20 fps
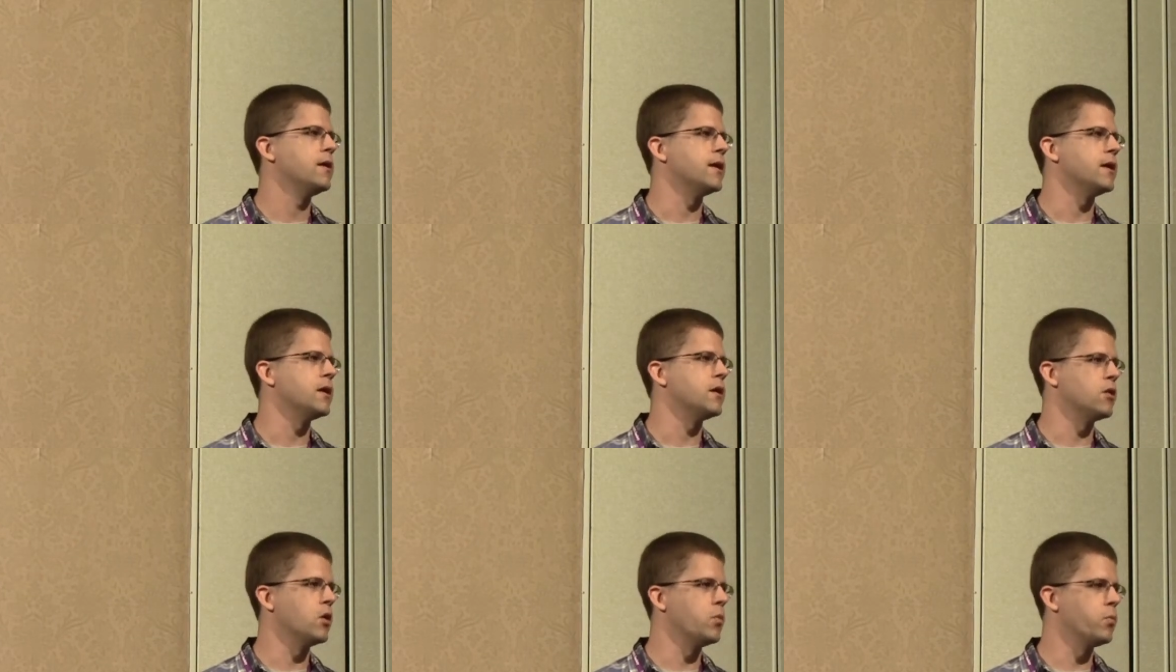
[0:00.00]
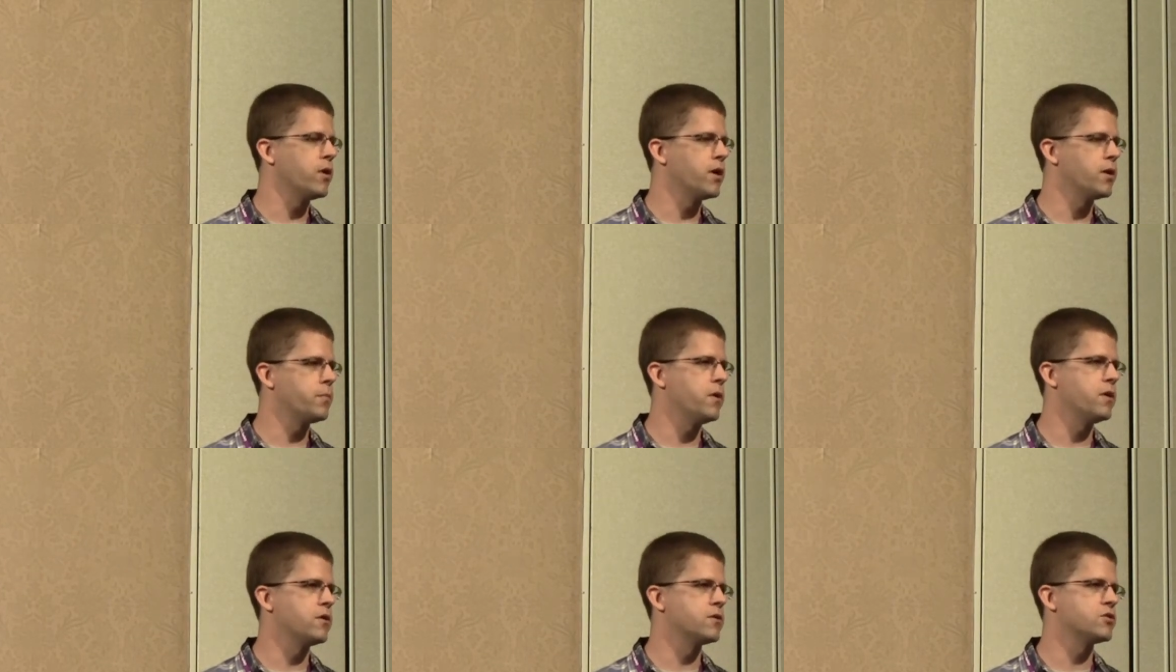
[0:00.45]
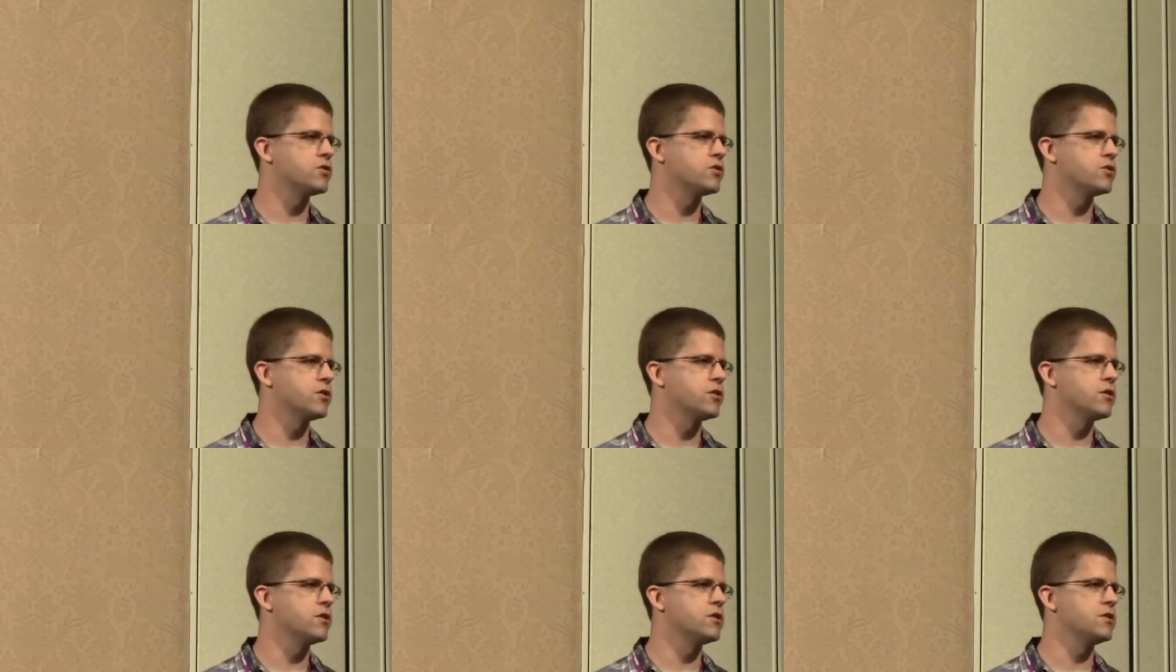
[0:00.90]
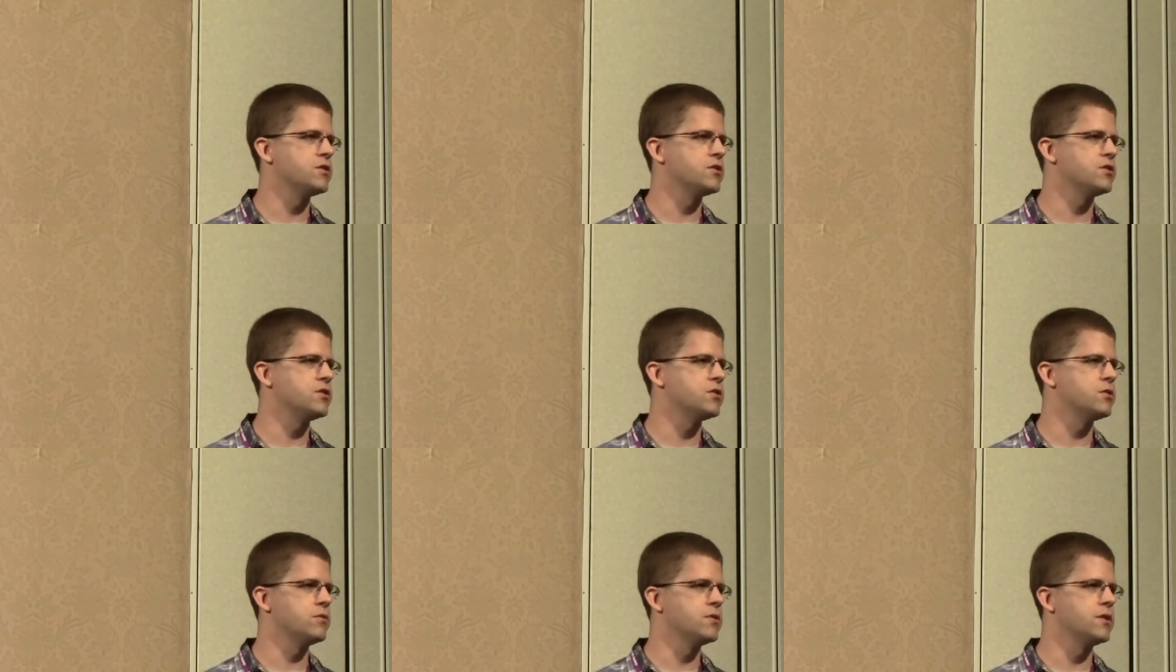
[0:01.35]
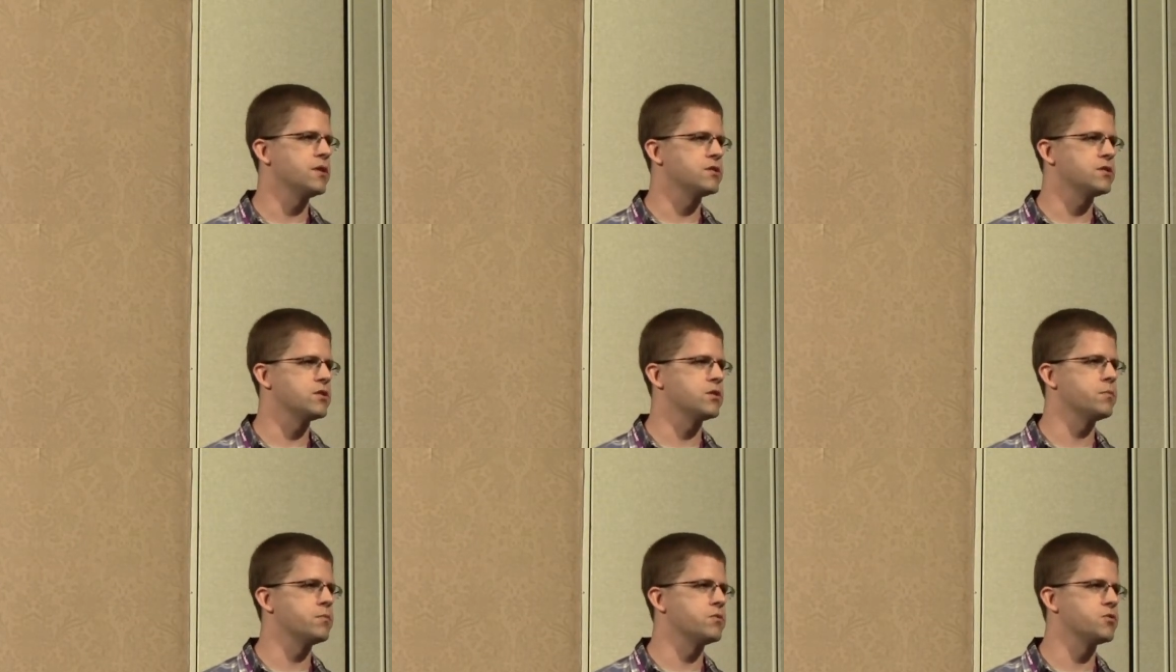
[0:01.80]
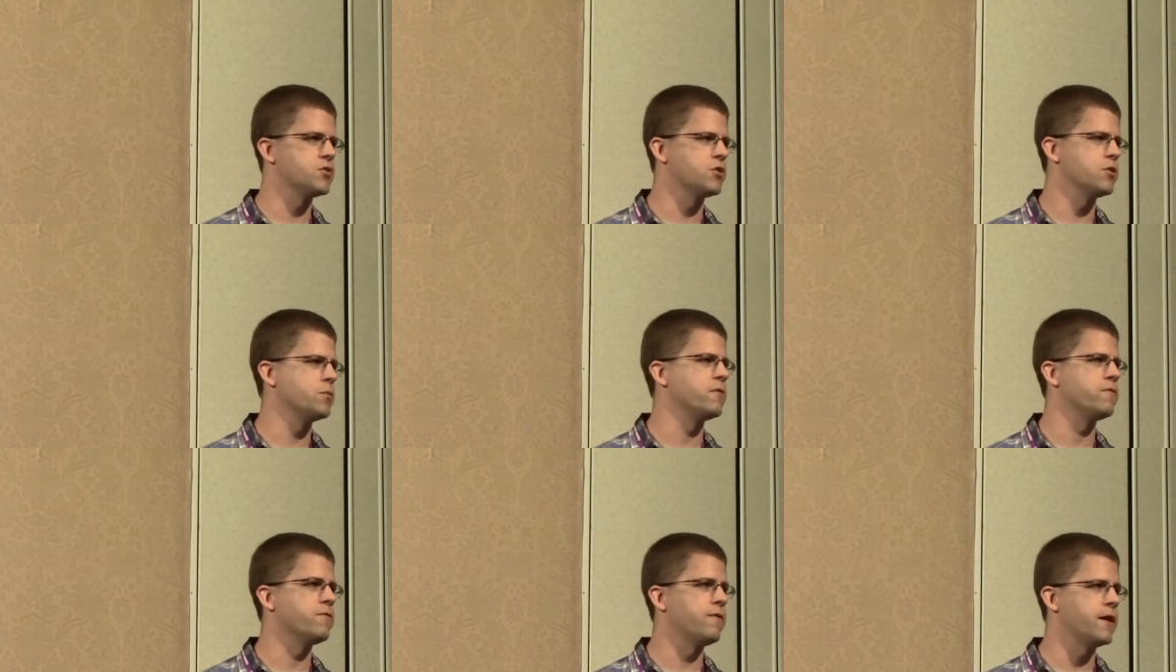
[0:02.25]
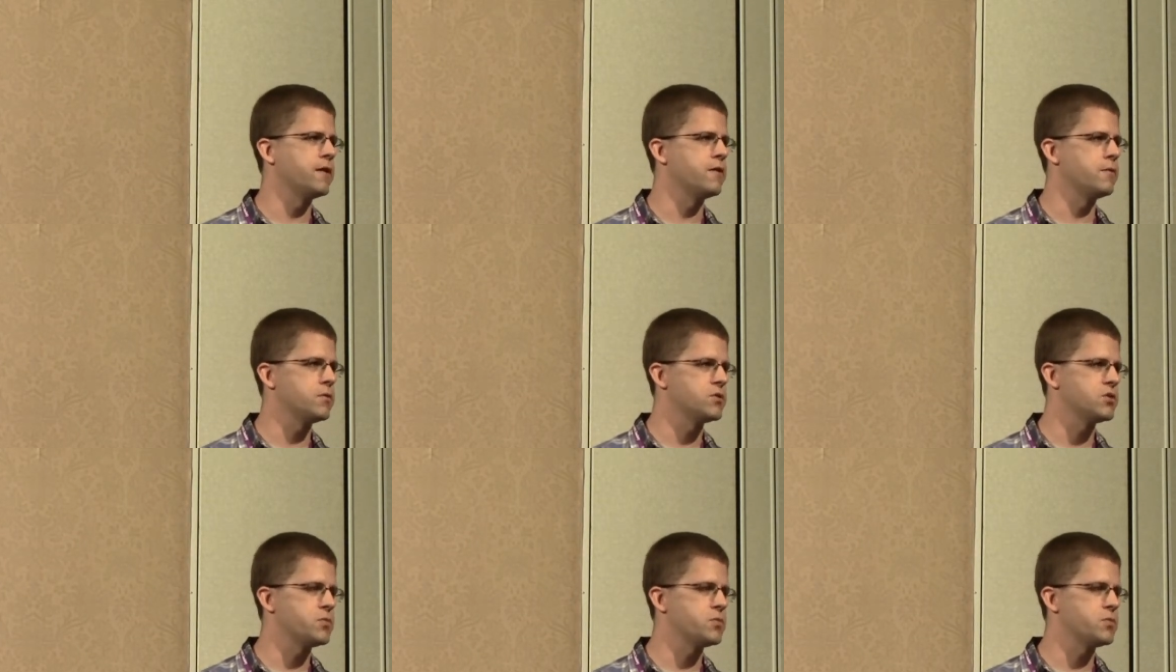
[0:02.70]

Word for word: uh, lumbar puncture to, to, get some cerebral final,